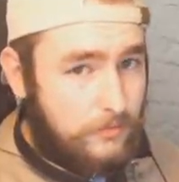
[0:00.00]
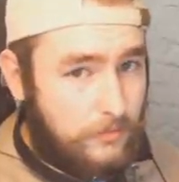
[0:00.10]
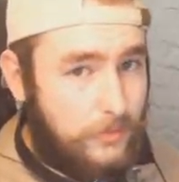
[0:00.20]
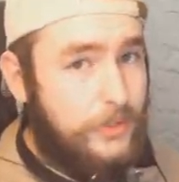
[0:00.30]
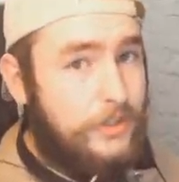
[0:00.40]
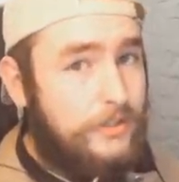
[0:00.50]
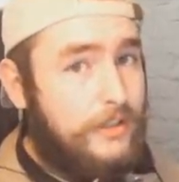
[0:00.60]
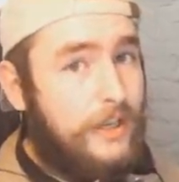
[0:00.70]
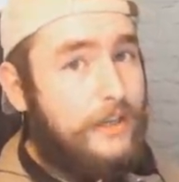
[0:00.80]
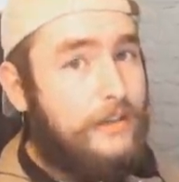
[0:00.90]
which is
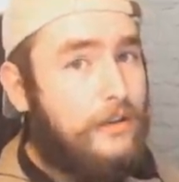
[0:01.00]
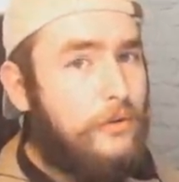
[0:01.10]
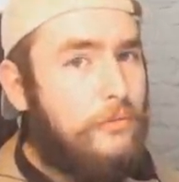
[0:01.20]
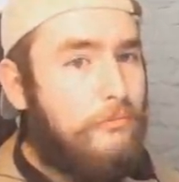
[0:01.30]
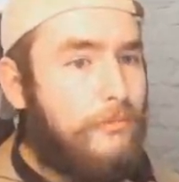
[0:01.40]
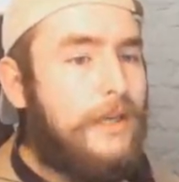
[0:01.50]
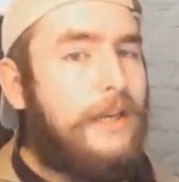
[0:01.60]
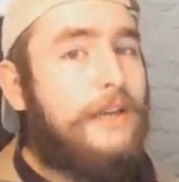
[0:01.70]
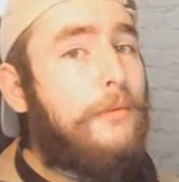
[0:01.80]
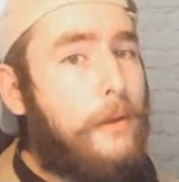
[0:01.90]
a new
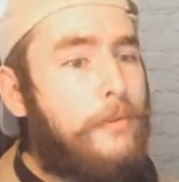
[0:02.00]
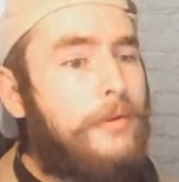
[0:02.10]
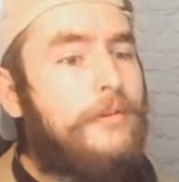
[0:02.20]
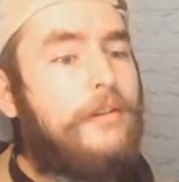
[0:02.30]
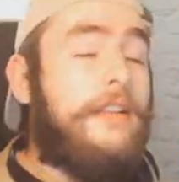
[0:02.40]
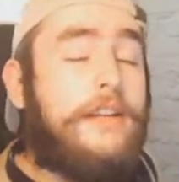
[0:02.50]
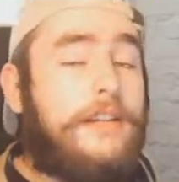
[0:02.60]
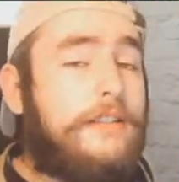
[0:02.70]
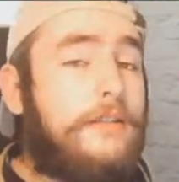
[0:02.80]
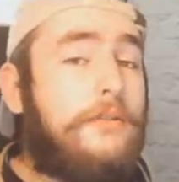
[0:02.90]
melee weapon. They're
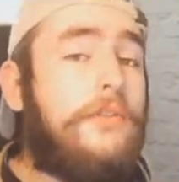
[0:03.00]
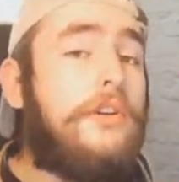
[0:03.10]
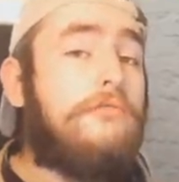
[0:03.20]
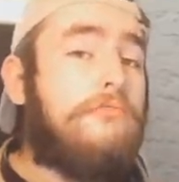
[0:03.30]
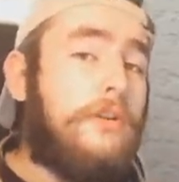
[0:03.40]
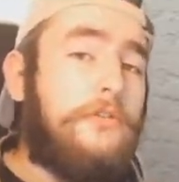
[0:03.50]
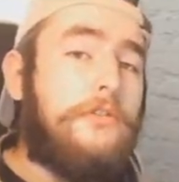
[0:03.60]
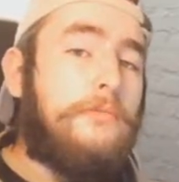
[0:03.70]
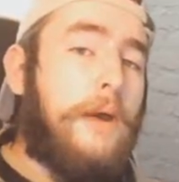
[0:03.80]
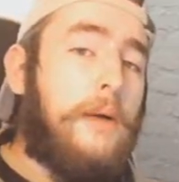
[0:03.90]
going to sell you the
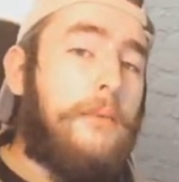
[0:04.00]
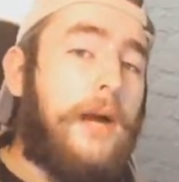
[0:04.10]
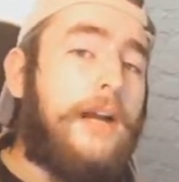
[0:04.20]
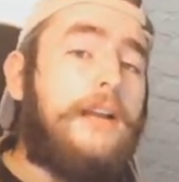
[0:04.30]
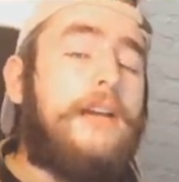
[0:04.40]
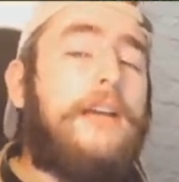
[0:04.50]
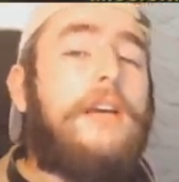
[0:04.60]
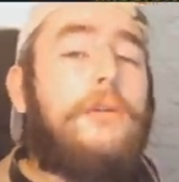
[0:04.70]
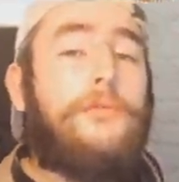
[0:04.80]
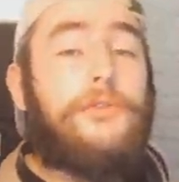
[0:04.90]
grocer's backpack,
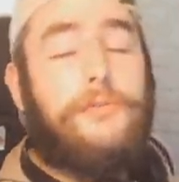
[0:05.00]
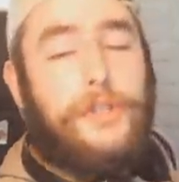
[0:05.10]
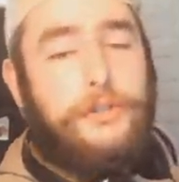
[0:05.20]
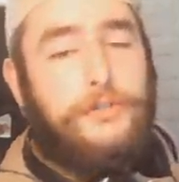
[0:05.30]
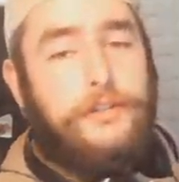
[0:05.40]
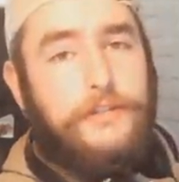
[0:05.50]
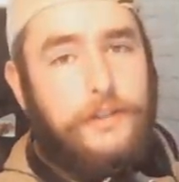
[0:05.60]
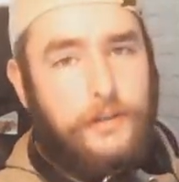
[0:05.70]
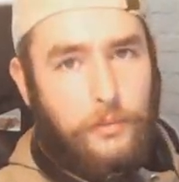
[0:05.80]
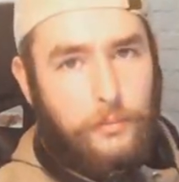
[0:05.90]
which reduces
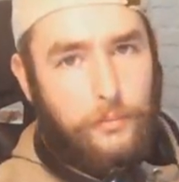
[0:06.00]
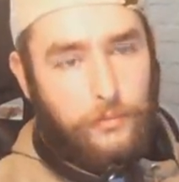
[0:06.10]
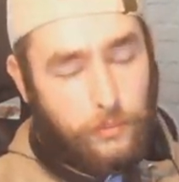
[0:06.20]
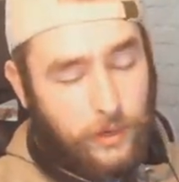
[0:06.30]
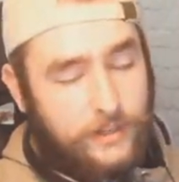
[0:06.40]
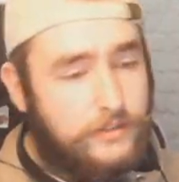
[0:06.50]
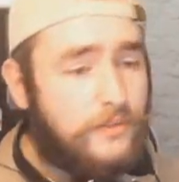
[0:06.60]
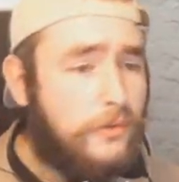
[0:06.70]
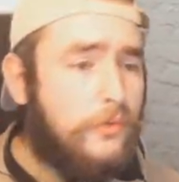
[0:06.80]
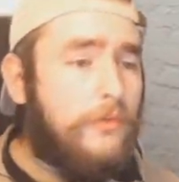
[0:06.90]
the weight of all